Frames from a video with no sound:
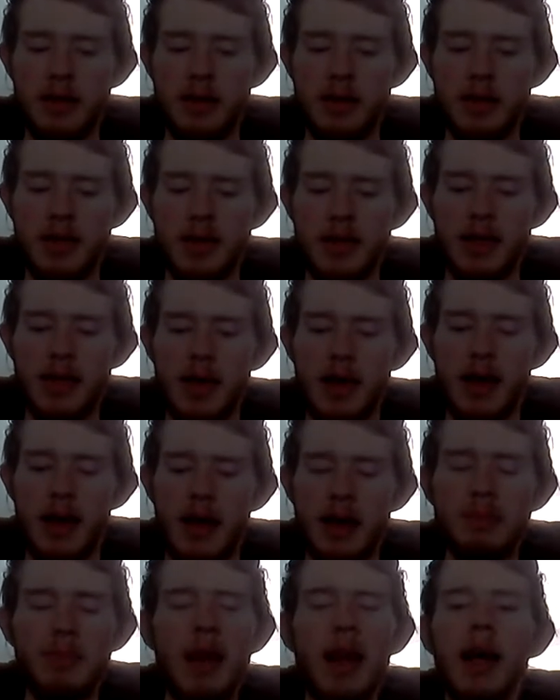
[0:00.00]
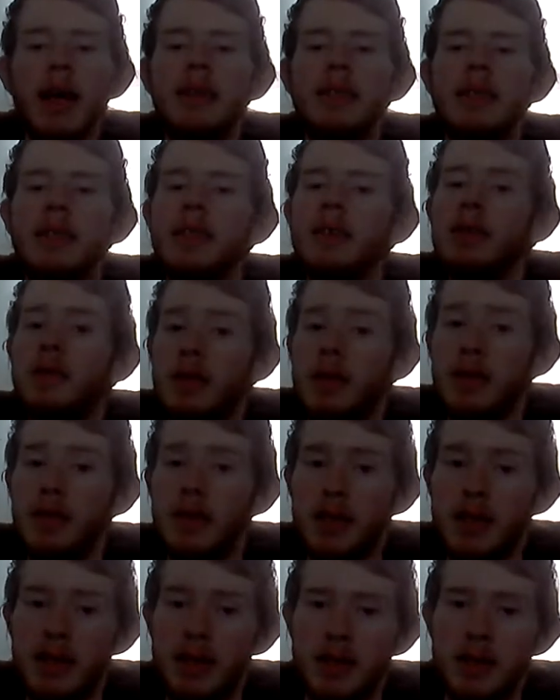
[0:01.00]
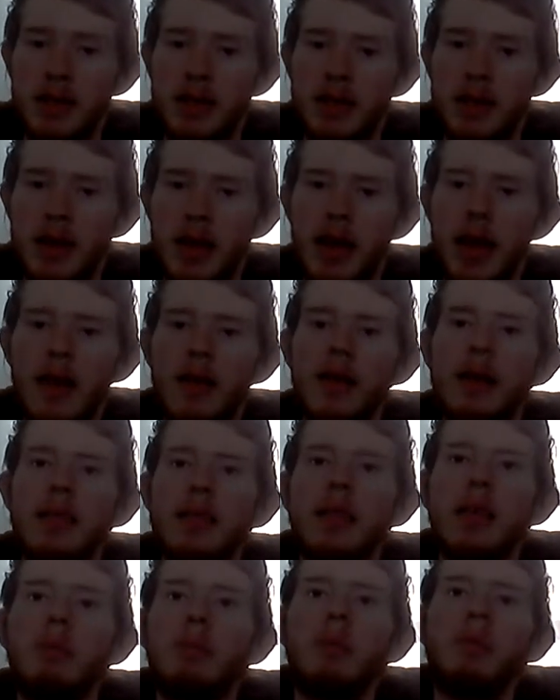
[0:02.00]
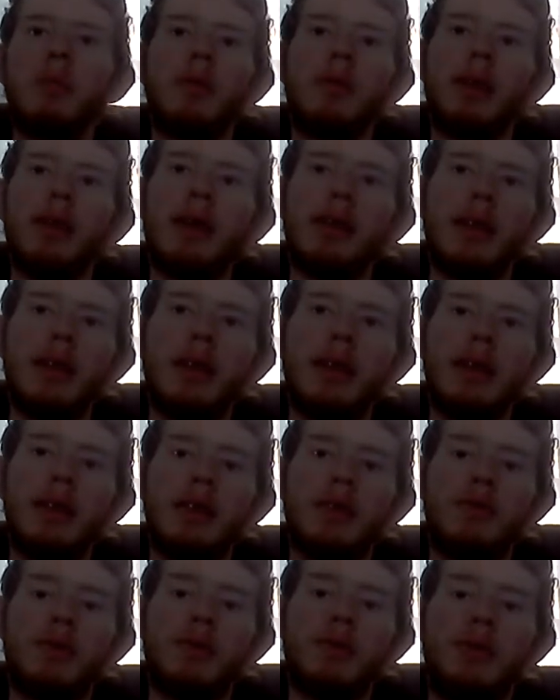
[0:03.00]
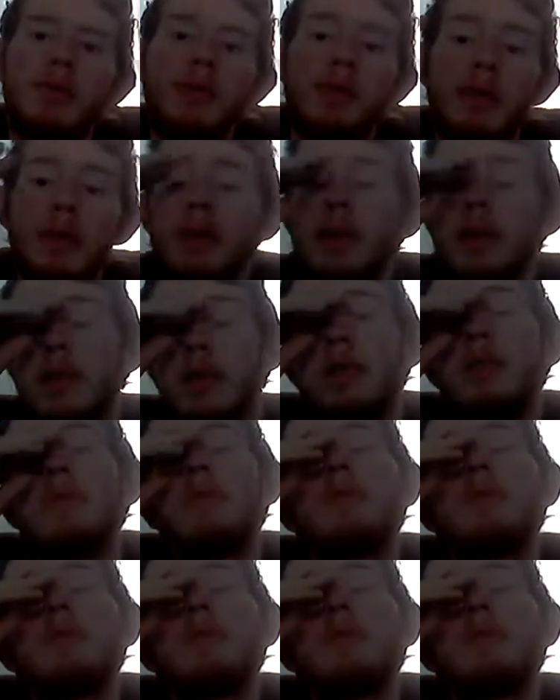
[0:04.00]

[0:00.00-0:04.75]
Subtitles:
You see, I'm an idealist. I like to come up with ideas for new things in the